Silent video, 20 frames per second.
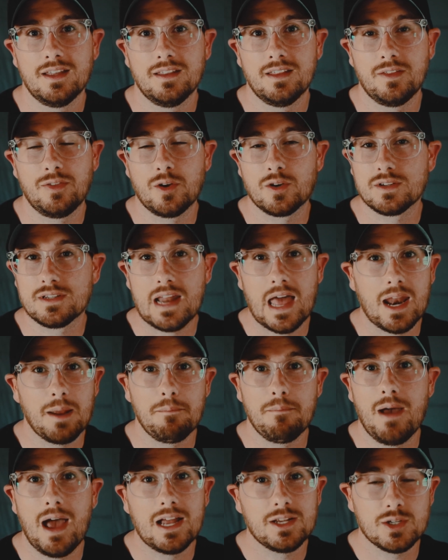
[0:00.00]
that there's not a
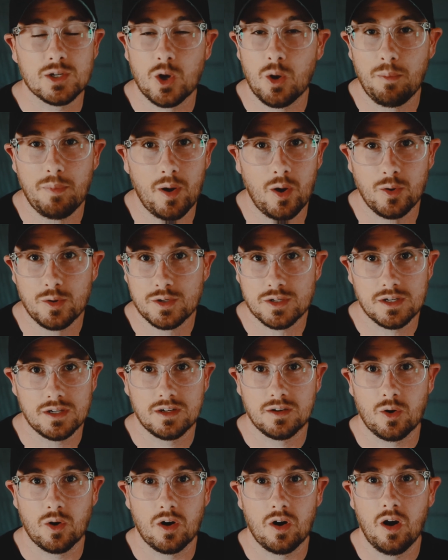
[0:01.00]
magical
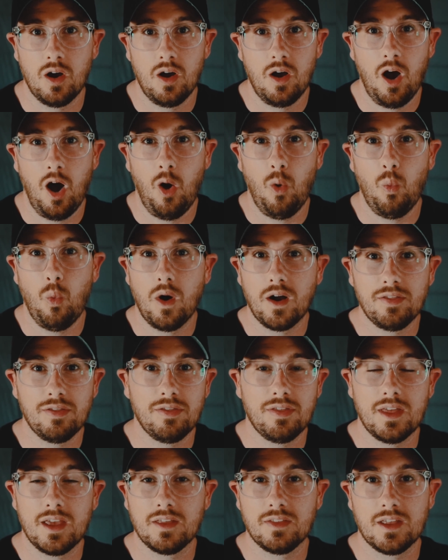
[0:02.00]
potion or a one
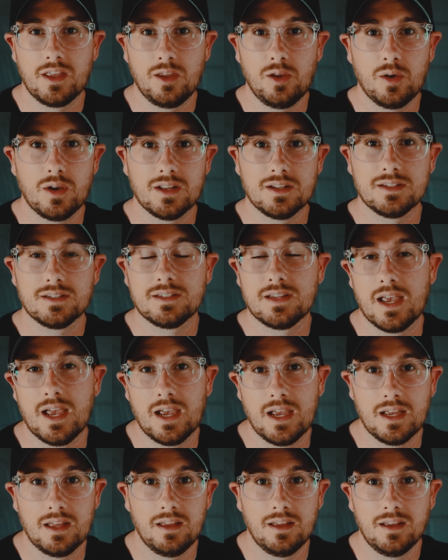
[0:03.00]
thing that you can
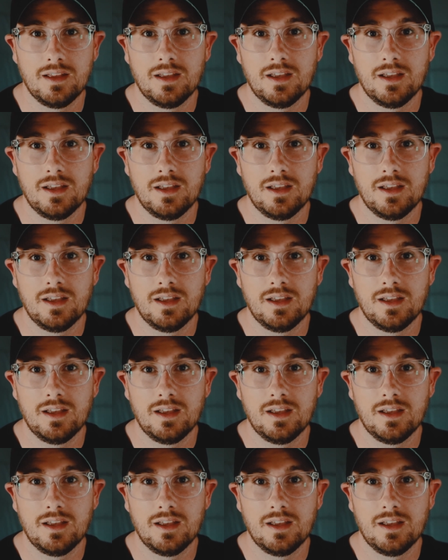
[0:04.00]
say